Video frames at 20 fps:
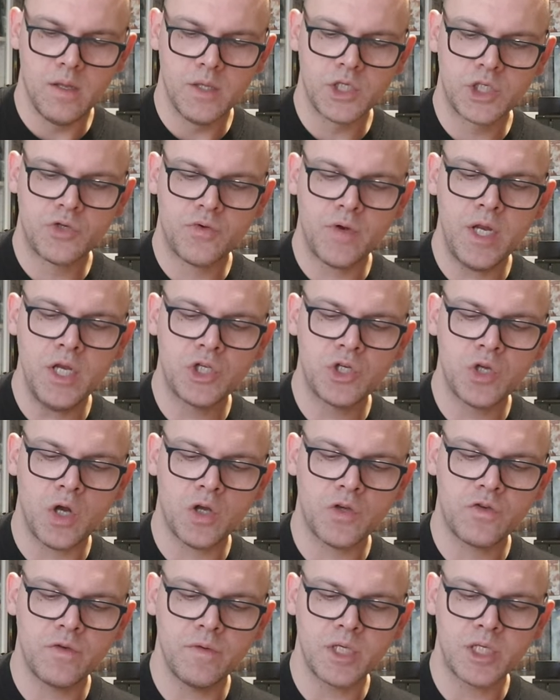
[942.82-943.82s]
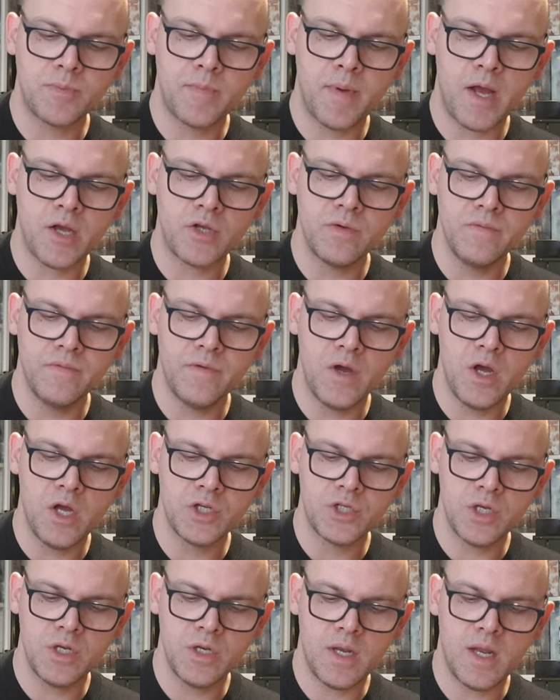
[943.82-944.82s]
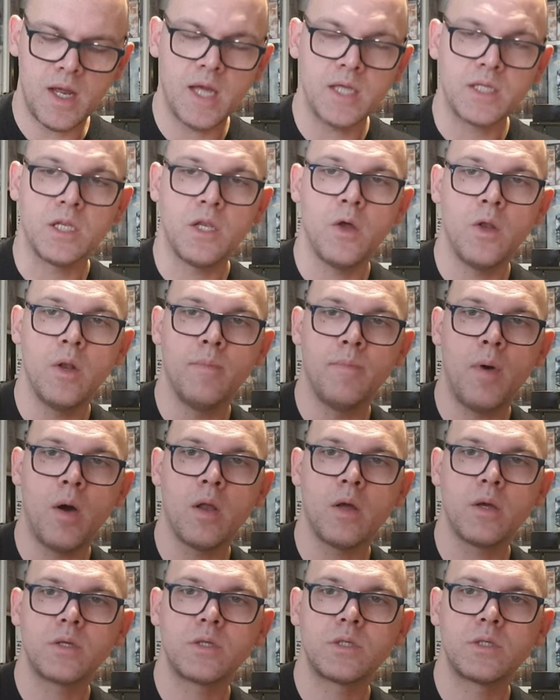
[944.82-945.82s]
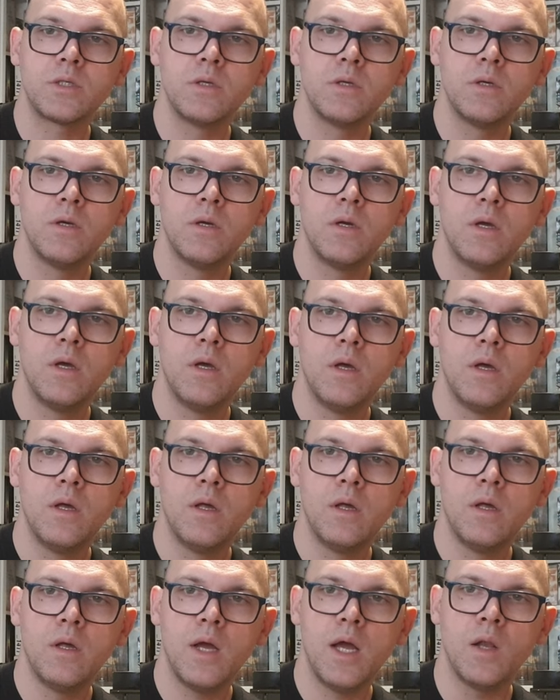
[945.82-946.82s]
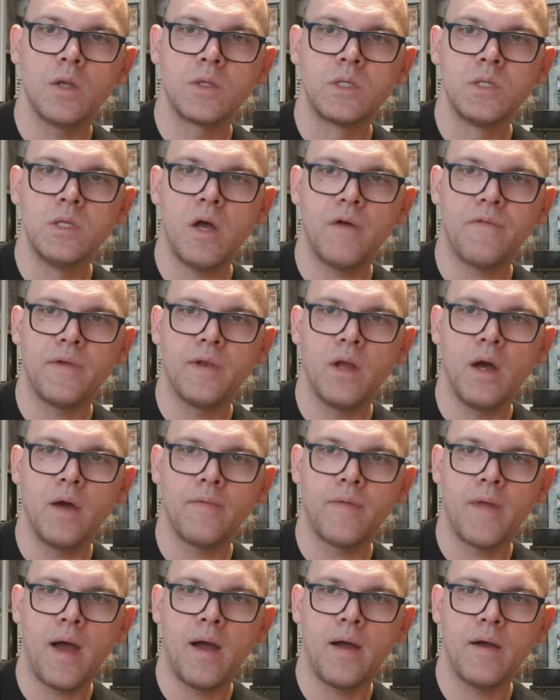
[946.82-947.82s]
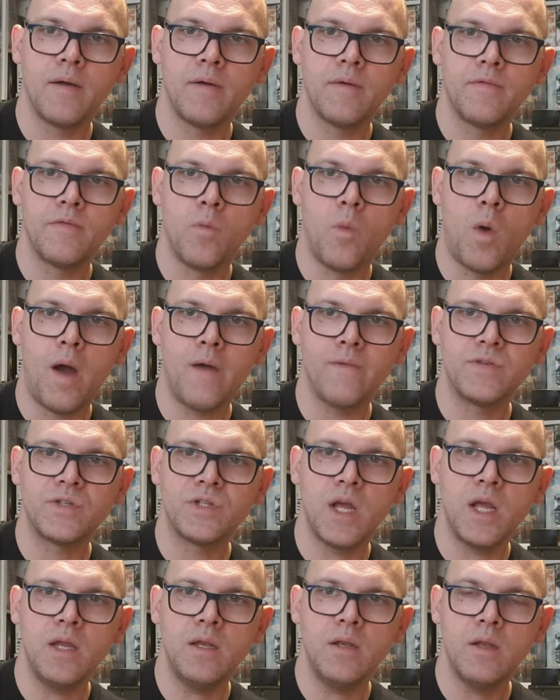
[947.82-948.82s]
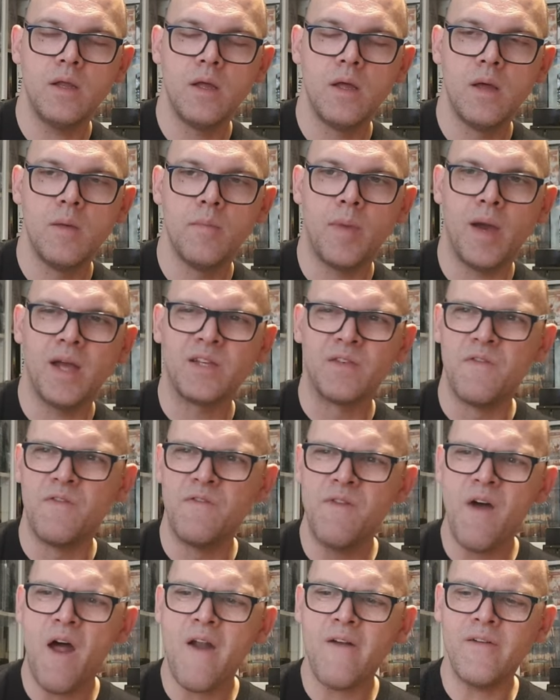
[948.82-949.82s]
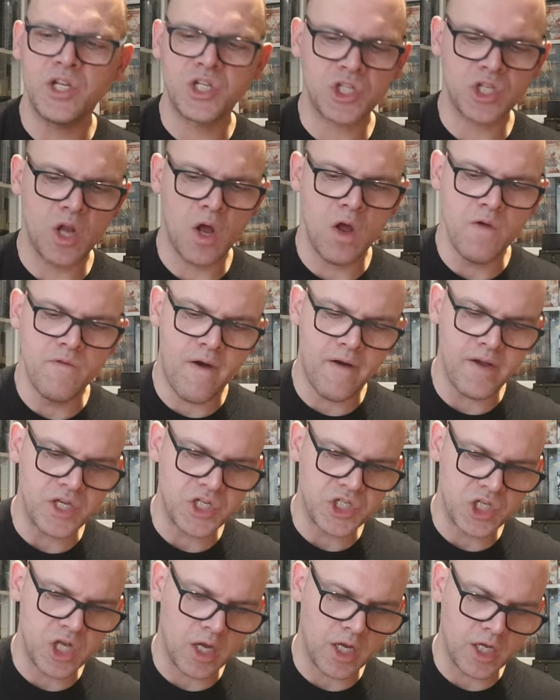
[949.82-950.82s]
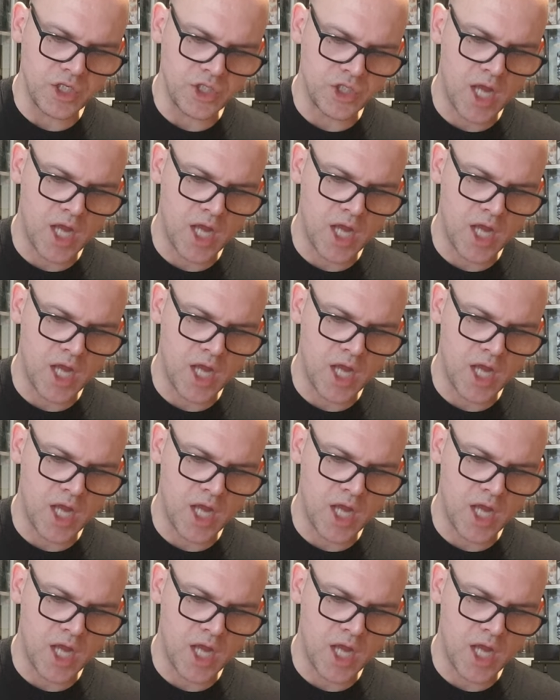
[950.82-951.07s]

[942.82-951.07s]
Screenshots from the Spectrum version. That is a load of bollocks. It looks nothing like that from what I've seen. But it's a very slow, very sluggish